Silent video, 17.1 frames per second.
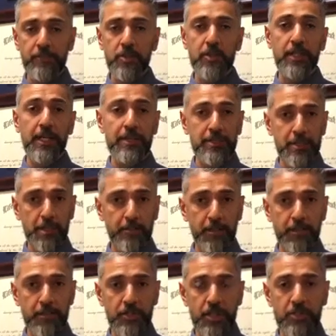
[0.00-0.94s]
So that's
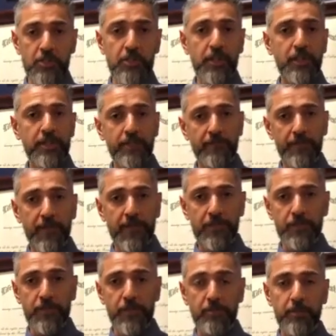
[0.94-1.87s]
subluxation, and the effect
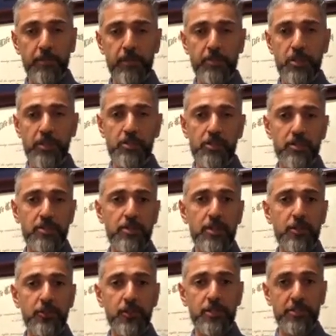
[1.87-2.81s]
of subluxation is
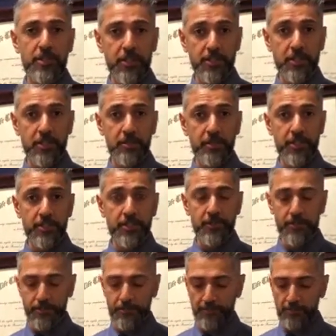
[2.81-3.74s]
decreased disc
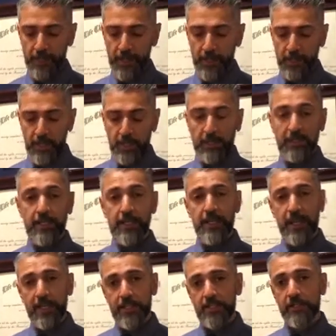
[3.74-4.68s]
spaces. The
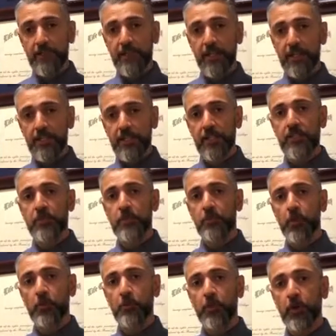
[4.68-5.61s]
next effect is the
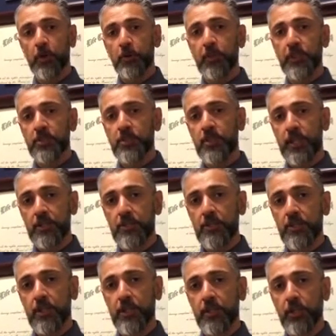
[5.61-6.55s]
more permanent
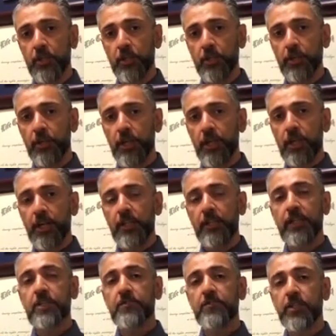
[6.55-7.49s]
stages that occur,
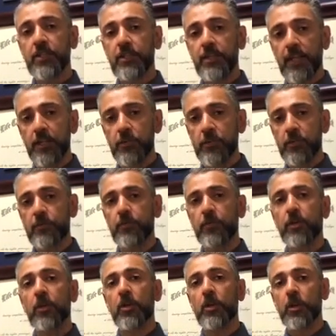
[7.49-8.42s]
and that's very dangerous
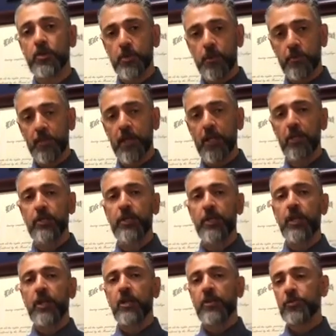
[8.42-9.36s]
for long-term health
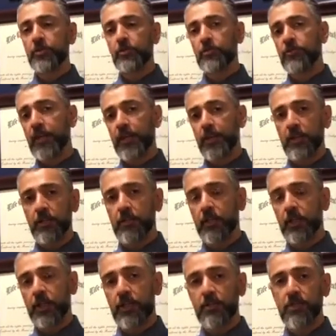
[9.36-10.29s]
through vital
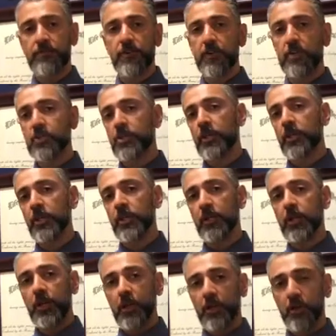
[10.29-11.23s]
organs
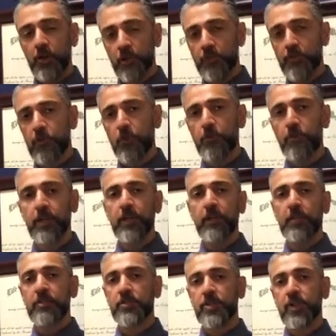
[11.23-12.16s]
functioning, nerve
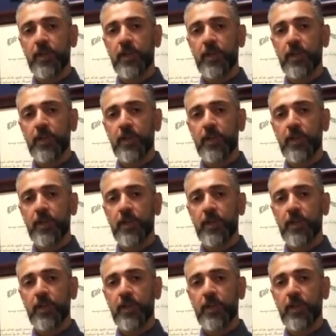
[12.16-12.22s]
openings.